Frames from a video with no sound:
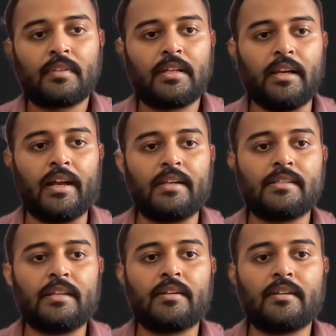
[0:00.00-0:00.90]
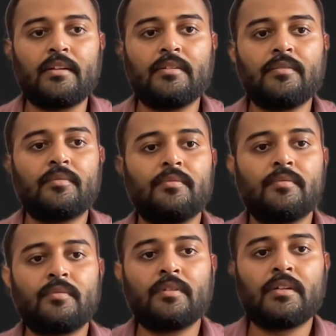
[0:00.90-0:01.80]
Client secret,
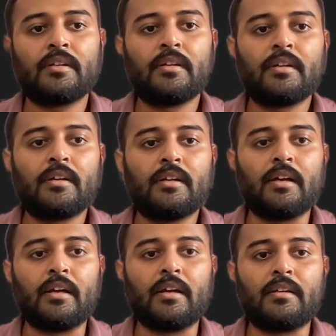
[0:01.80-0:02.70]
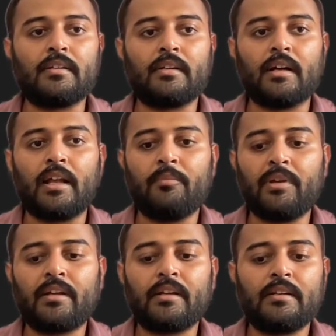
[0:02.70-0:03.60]
and I'll
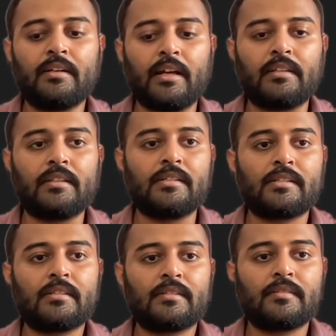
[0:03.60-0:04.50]
make it like this.